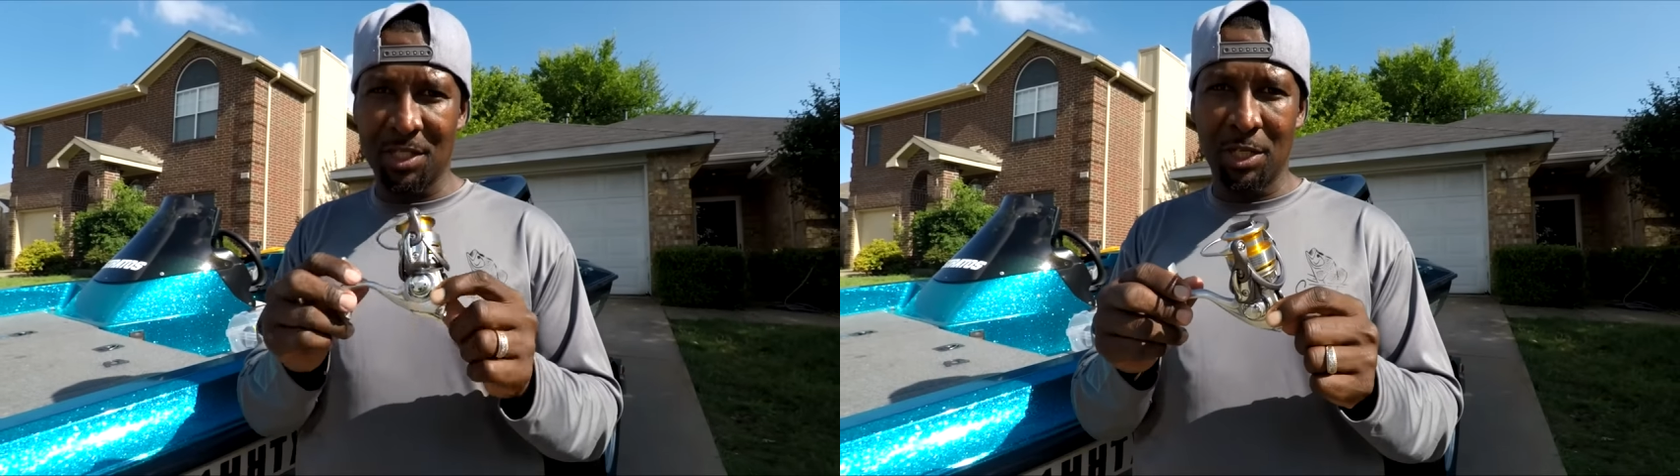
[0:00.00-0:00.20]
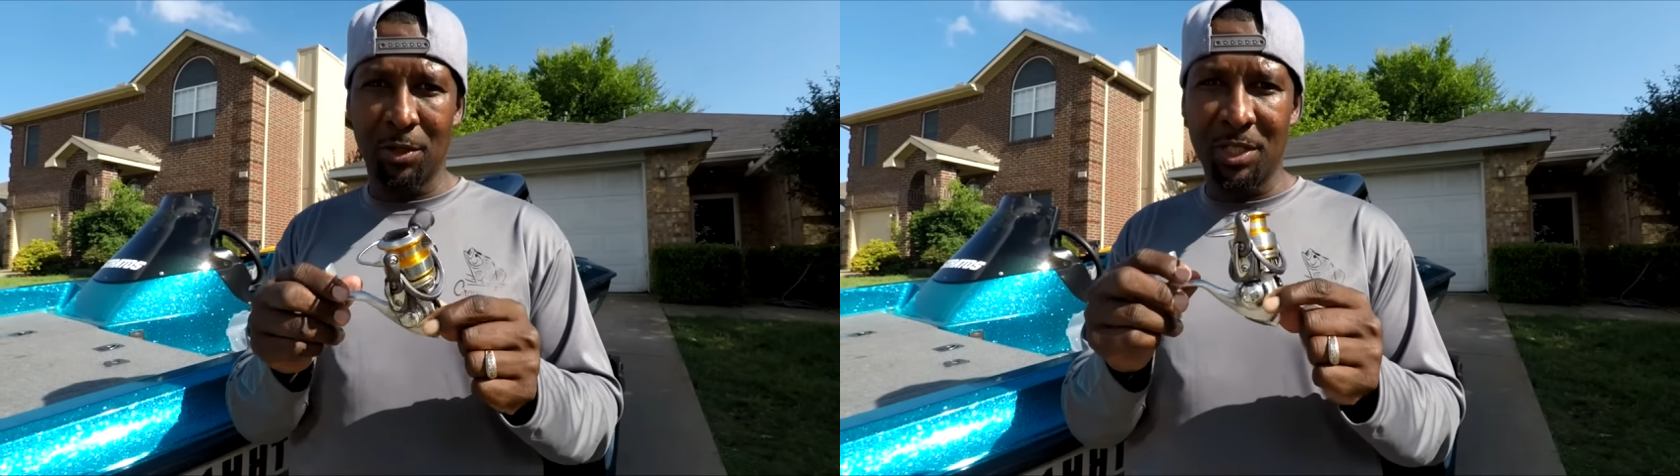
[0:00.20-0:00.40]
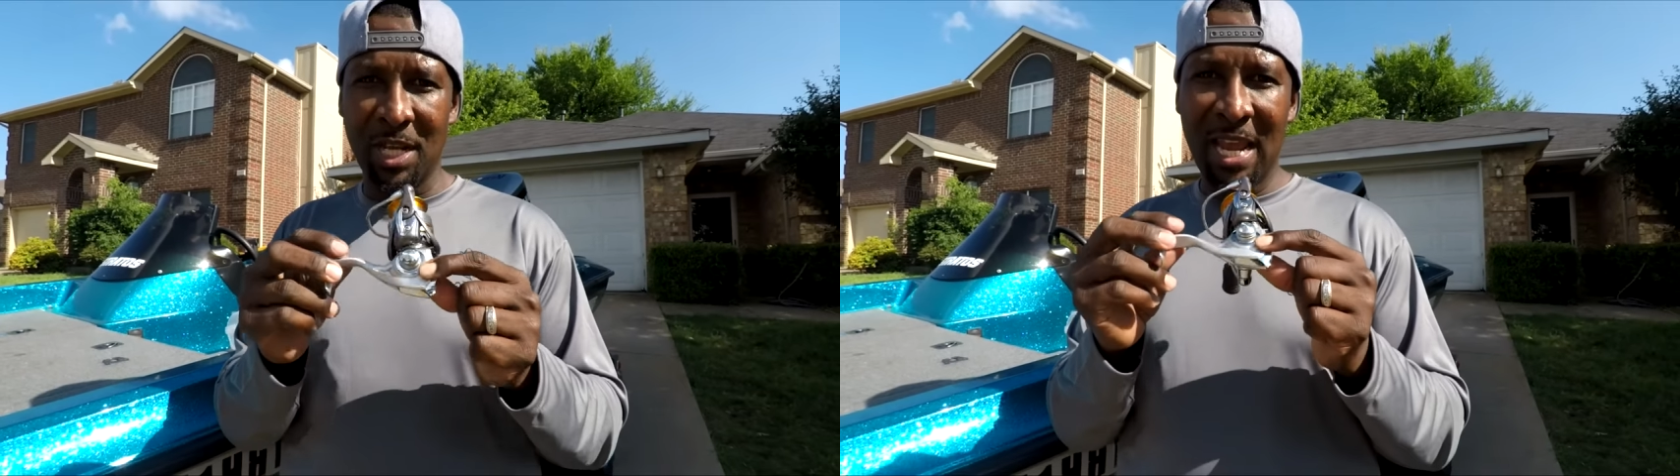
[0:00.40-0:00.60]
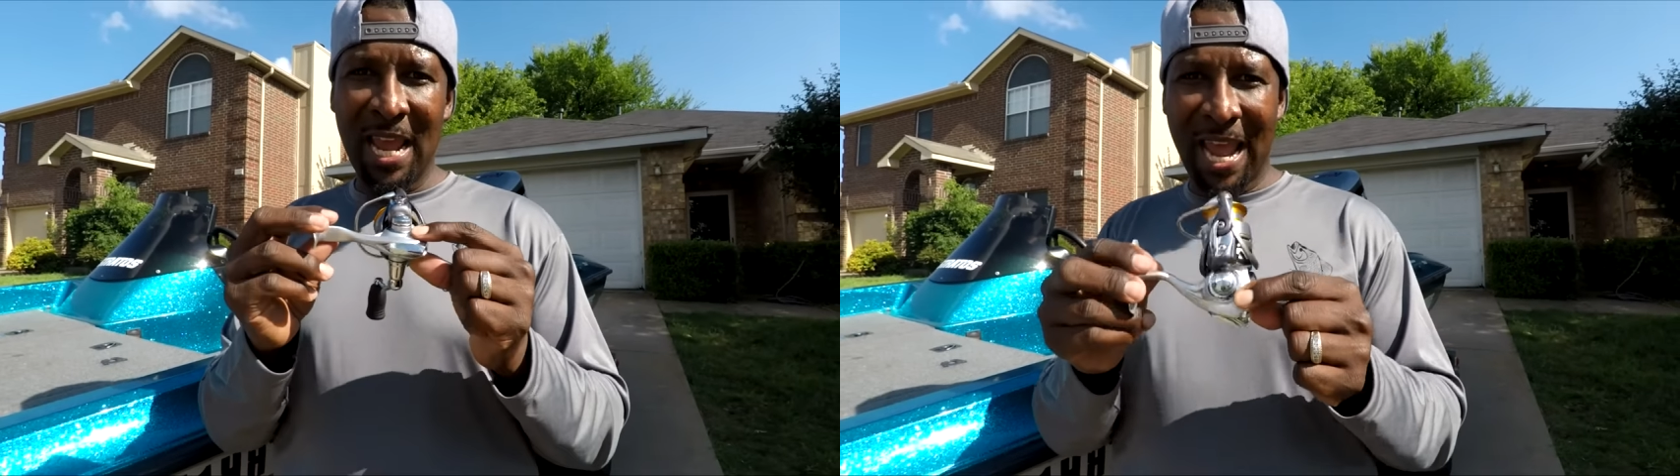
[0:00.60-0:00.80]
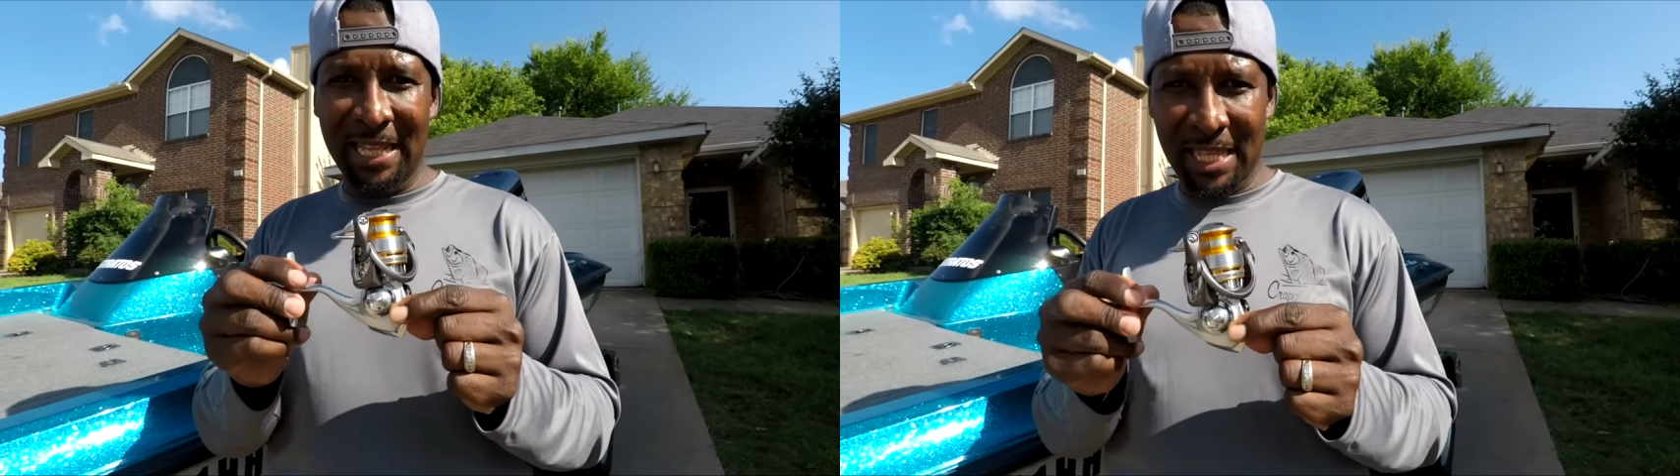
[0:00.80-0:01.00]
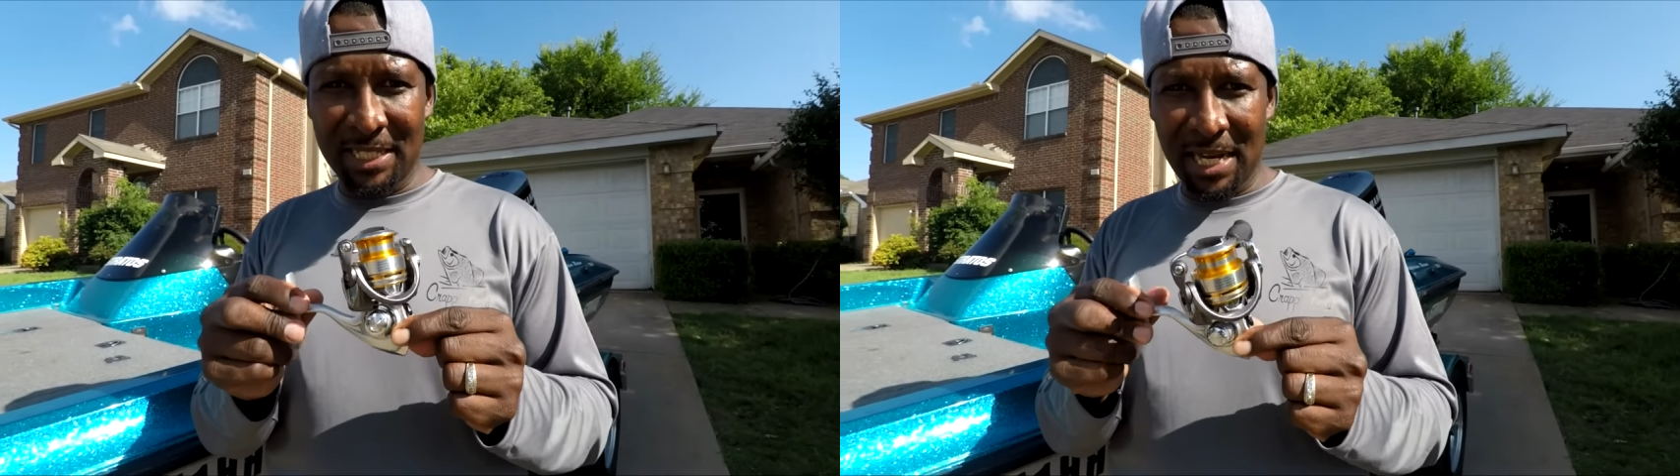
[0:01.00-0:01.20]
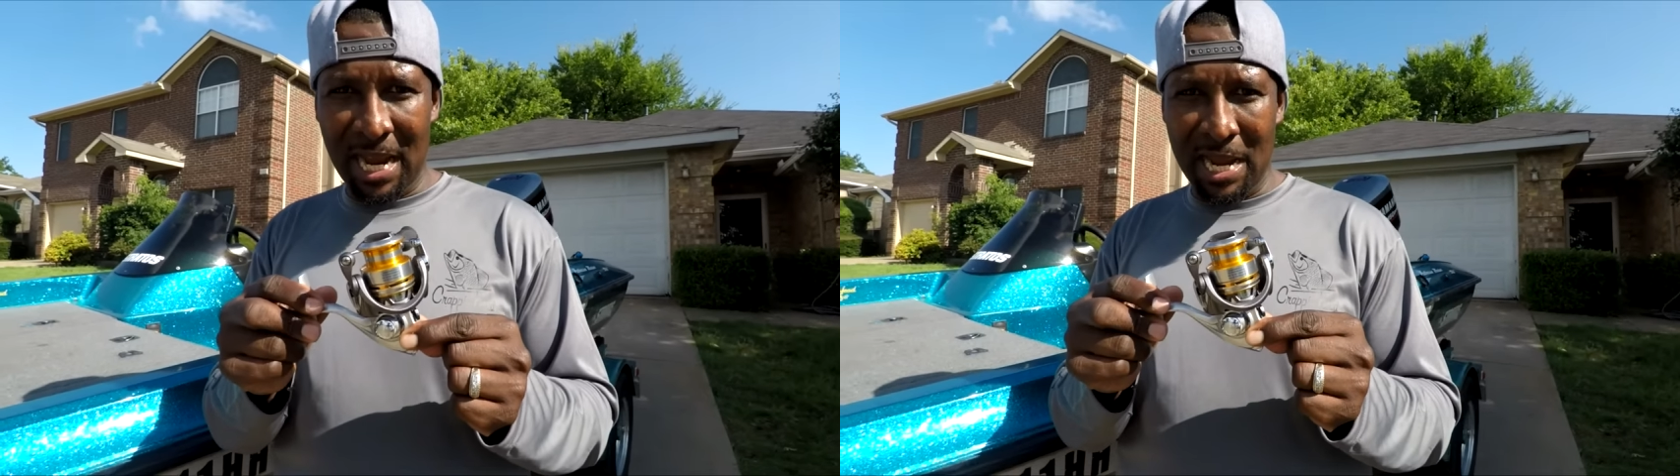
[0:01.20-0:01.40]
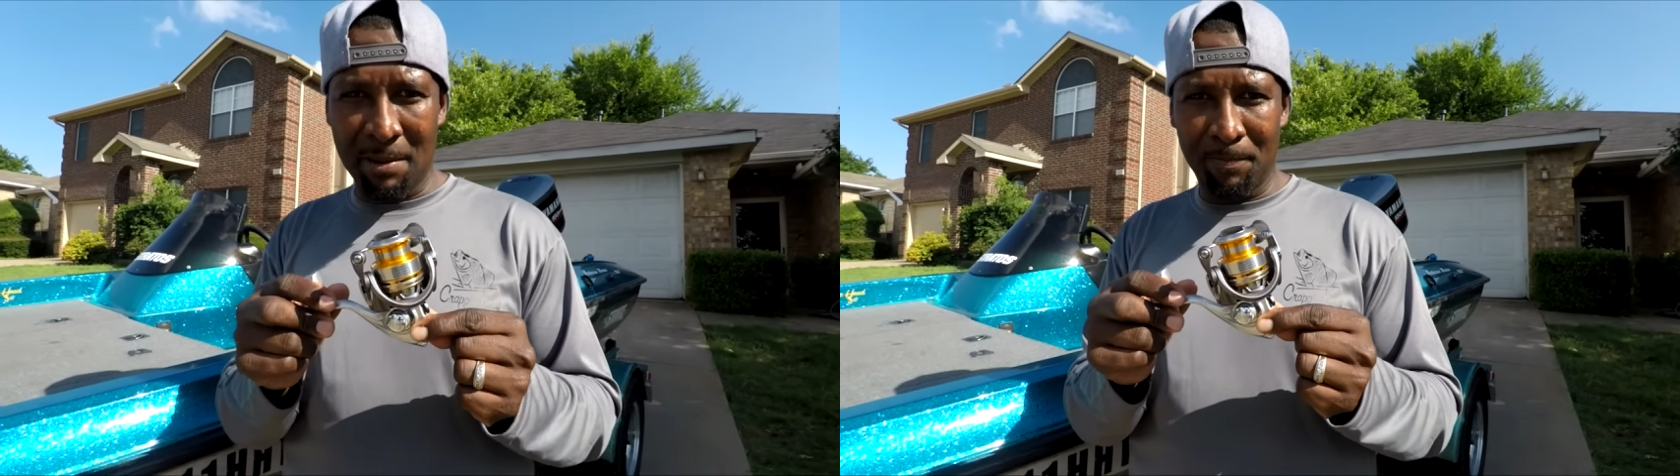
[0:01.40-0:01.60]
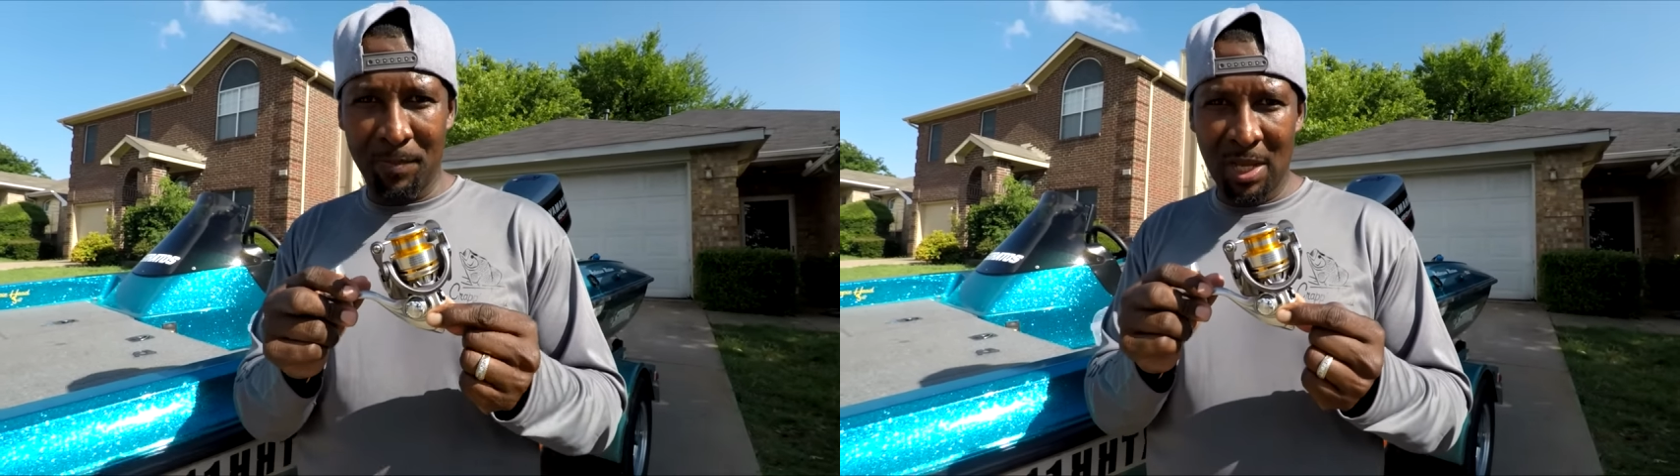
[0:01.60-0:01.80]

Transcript: series at that time.